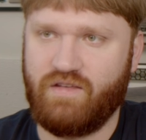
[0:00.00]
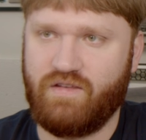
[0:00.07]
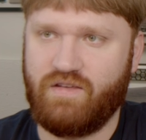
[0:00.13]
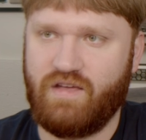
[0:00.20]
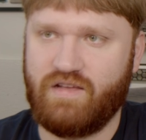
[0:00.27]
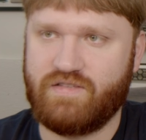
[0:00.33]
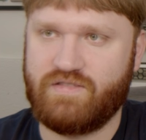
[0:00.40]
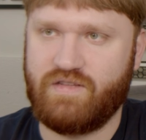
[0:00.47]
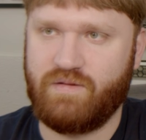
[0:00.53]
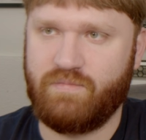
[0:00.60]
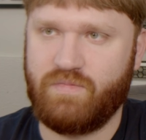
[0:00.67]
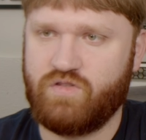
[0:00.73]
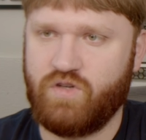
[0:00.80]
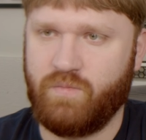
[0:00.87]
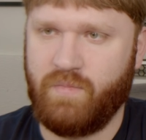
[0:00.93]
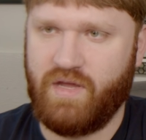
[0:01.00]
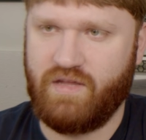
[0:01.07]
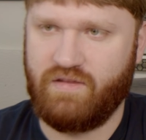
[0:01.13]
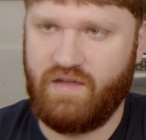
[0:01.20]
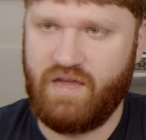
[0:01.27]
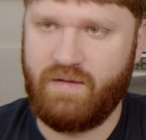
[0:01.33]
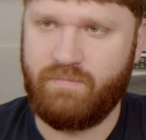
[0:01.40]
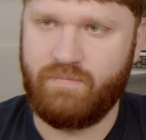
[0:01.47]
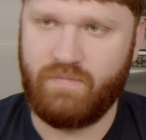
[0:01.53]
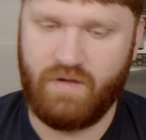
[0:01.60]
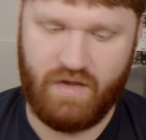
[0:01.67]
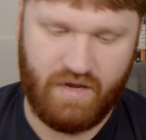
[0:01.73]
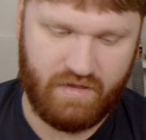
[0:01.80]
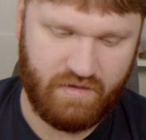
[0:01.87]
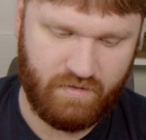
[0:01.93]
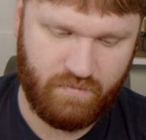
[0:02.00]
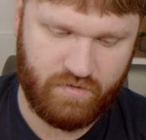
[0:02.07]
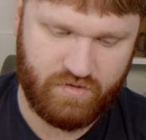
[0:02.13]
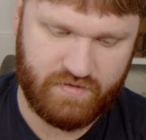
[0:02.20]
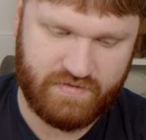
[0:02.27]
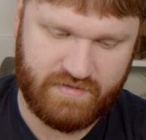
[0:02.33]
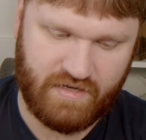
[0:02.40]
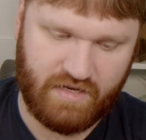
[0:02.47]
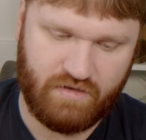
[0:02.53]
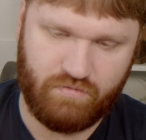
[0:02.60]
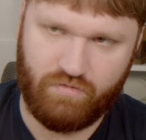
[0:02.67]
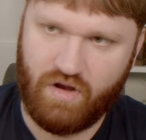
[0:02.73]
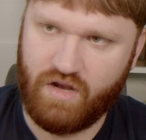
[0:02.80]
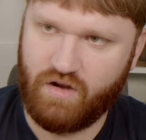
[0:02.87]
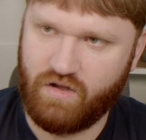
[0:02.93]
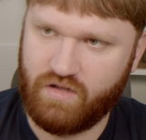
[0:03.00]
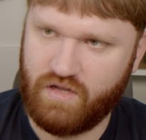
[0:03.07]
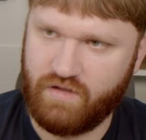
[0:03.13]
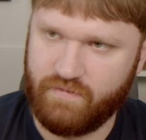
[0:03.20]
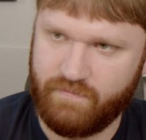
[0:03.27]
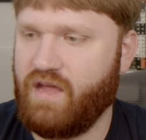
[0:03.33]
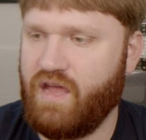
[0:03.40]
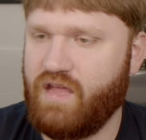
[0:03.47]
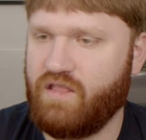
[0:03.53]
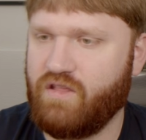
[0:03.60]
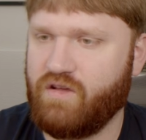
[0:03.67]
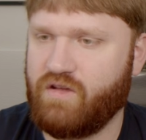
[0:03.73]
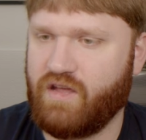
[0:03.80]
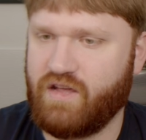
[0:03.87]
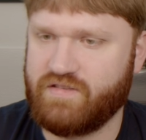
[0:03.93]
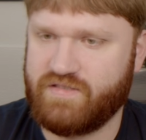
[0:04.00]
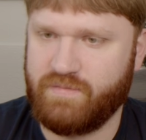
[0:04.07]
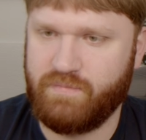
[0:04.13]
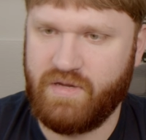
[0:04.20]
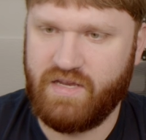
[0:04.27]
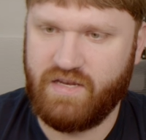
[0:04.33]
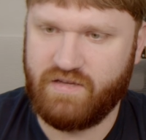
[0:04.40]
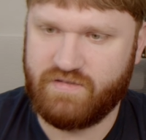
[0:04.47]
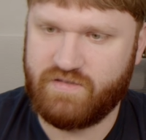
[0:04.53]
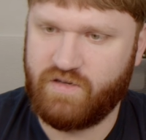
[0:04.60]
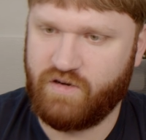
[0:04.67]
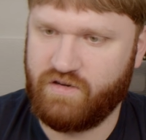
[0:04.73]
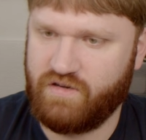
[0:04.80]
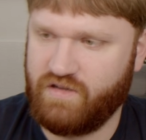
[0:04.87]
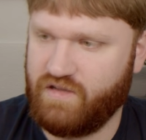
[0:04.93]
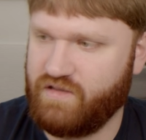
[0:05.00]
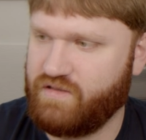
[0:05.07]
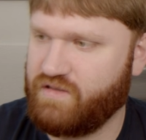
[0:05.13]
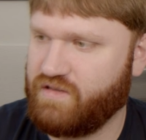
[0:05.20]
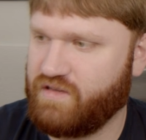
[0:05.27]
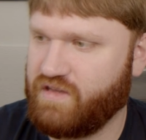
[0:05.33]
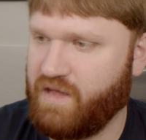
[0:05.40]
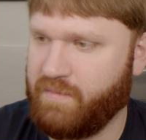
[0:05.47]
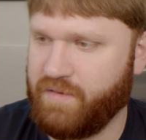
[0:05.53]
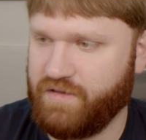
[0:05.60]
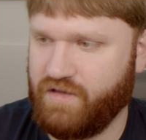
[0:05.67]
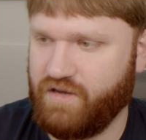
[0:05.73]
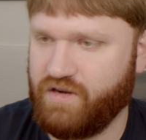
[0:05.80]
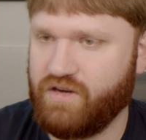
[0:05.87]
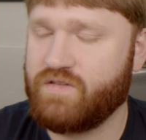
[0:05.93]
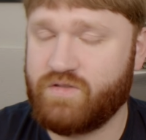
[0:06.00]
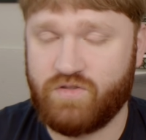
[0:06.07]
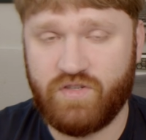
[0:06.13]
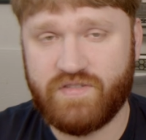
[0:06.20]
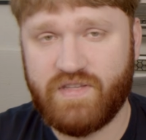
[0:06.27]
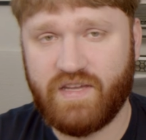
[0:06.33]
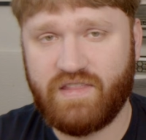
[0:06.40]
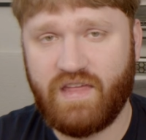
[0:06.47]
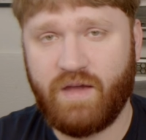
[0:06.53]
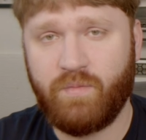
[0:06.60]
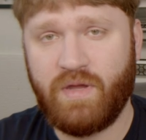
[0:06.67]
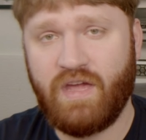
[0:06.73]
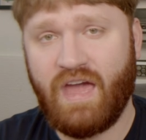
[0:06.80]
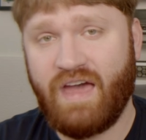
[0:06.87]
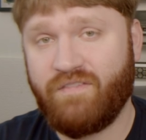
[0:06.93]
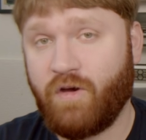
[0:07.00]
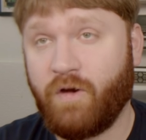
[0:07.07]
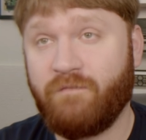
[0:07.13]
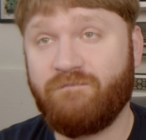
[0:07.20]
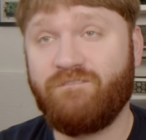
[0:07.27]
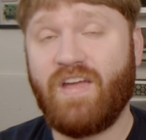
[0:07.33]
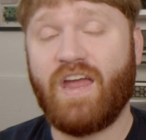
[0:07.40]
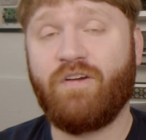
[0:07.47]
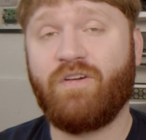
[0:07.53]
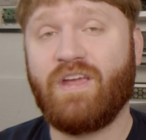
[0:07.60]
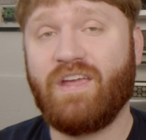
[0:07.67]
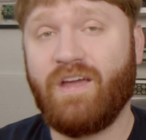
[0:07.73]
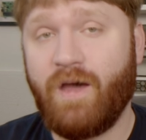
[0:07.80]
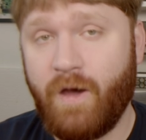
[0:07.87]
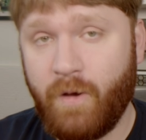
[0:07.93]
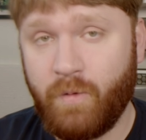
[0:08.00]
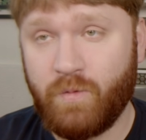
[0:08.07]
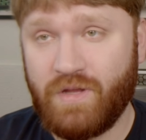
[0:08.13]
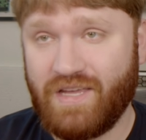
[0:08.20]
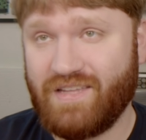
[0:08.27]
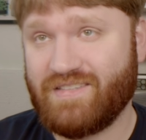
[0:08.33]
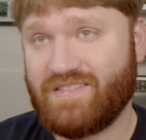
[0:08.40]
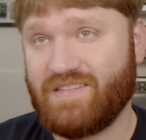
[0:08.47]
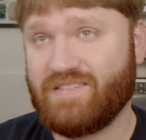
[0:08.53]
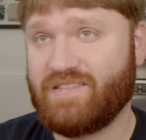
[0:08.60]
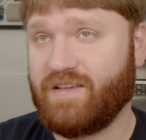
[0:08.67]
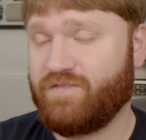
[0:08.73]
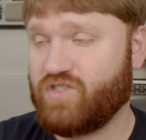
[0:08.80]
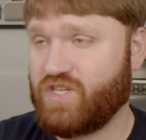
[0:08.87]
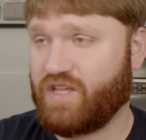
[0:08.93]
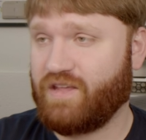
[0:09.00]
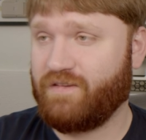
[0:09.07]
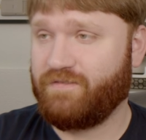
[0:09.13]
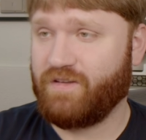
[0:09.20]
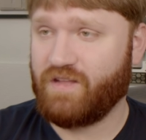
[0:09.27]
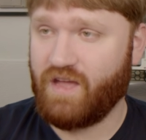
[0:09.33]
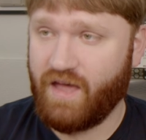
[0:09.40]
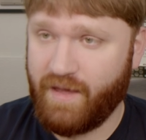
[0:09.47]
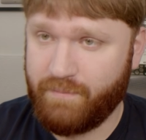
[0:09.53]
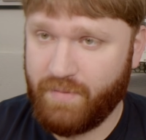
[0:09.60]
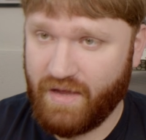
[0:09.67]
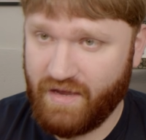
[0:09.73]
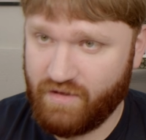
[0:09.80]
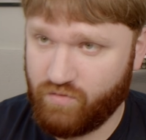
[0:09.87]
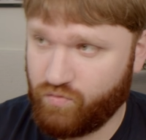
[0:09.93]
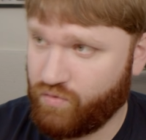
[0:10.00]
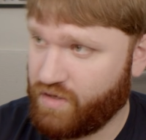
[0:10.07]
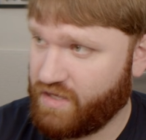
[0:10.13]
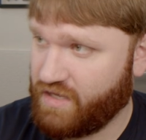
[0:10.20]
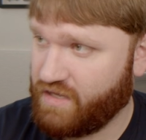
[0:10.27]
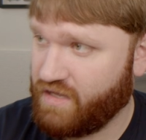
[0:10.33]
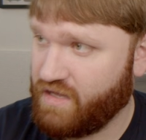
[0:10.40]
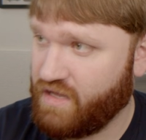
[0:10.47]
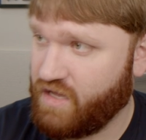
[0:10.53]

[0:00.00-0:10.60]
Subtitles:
custom domain name, and then we just sign right on in. And look, I got some media starting to come in here. So just like that, we have our very own instance of Jellyfin up and running.